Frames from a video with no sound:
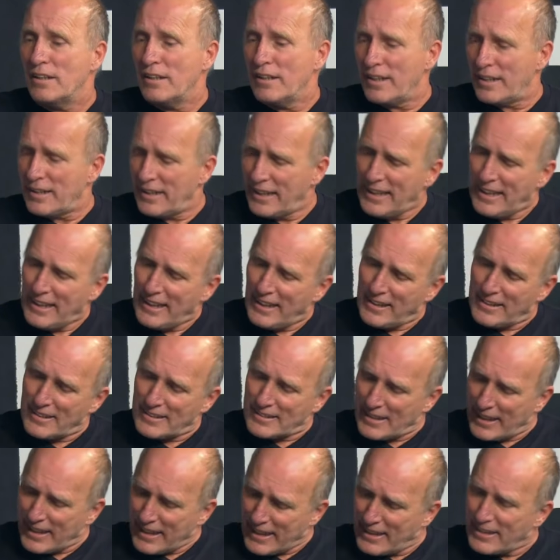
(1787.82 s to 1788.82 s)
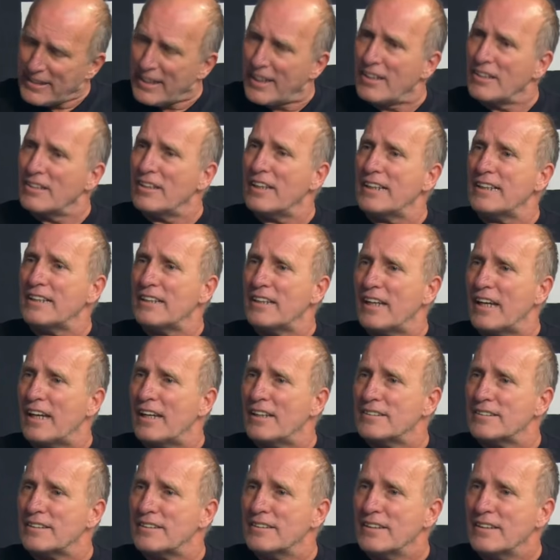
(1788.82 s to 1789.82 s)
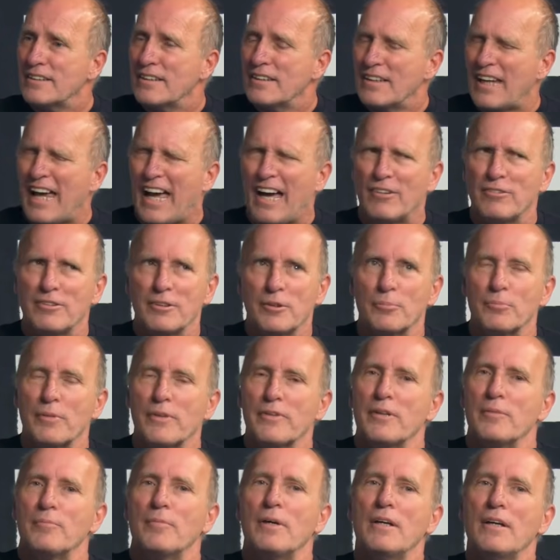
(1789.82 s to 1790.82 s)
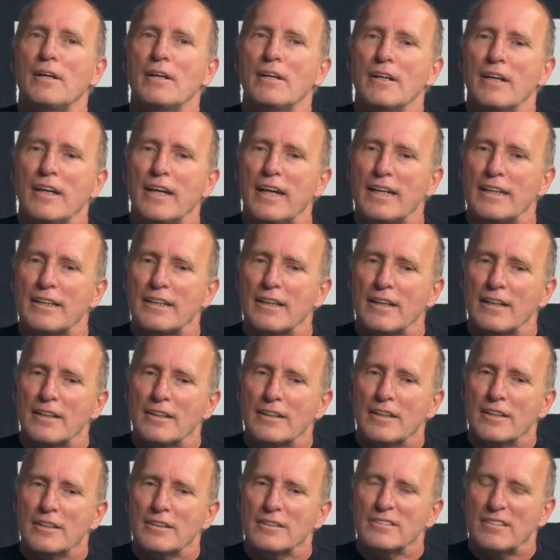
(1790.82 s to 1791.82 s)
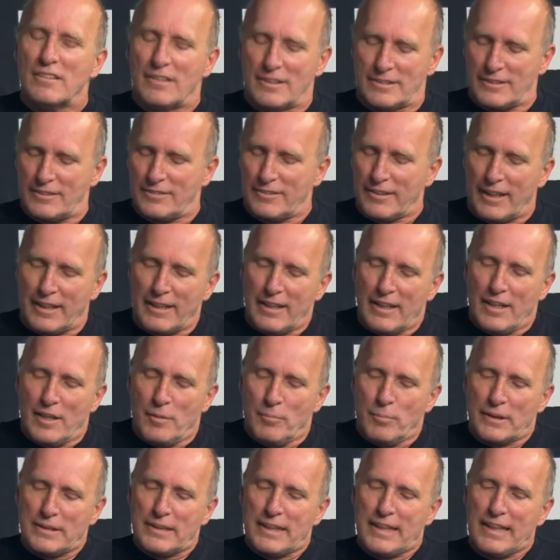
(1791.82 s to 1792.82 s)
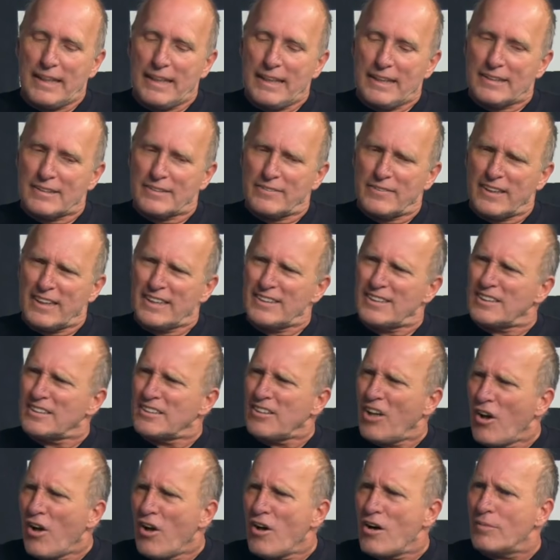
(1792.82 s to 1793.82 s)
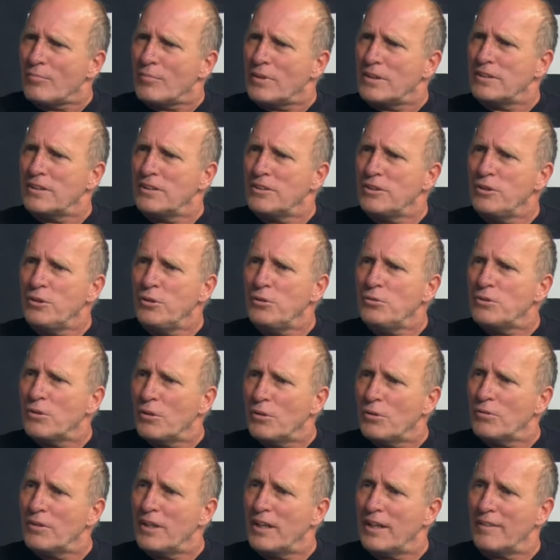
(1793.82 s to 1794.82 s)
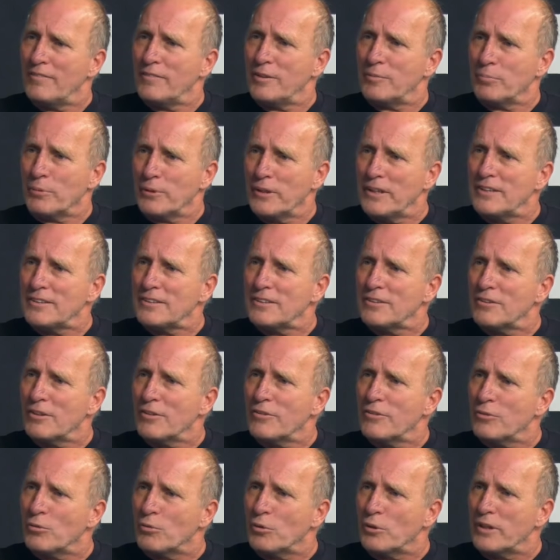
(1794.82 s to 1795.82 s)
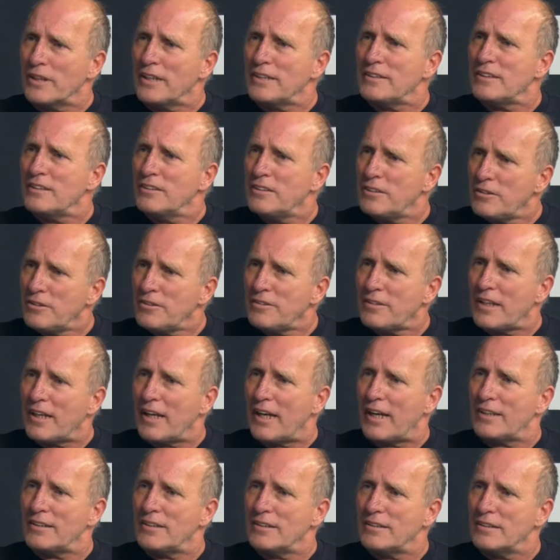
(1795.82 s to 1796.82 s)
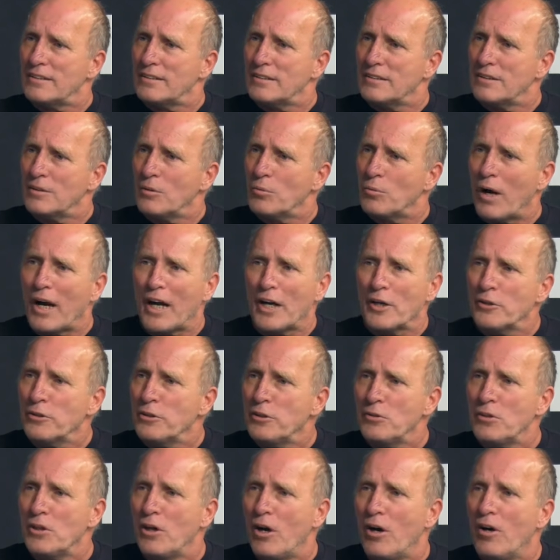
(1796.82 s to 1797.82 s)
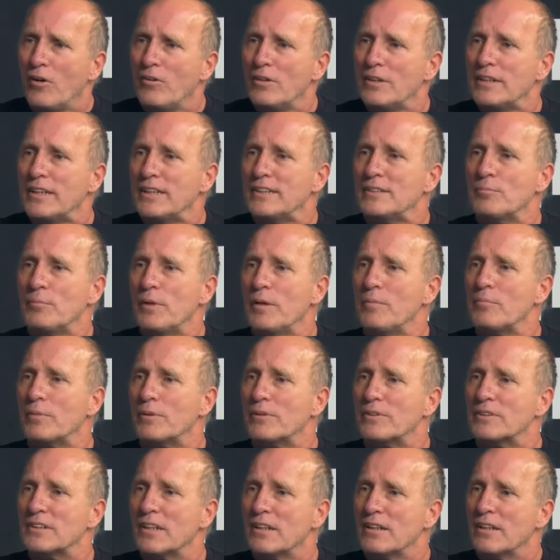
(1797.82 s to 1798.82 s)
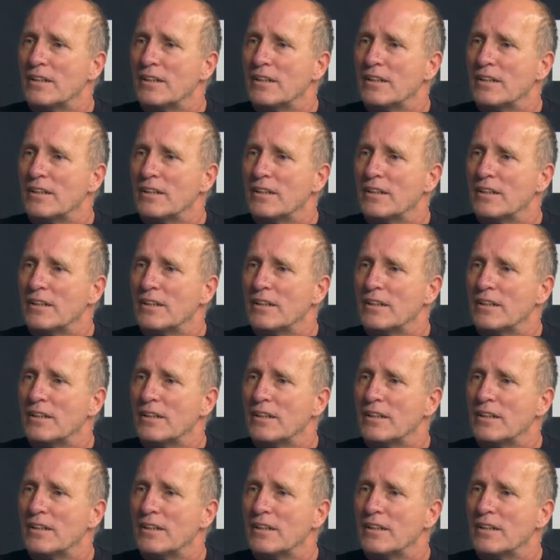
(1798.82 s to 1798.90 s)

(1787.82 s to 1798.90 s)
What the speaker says: And he hit his hand down like that. Ow, hurt my thumb. And that's okay. But he hit his, he said, Tom, you don't have the priesthood authority to do that. Why are you calling these members?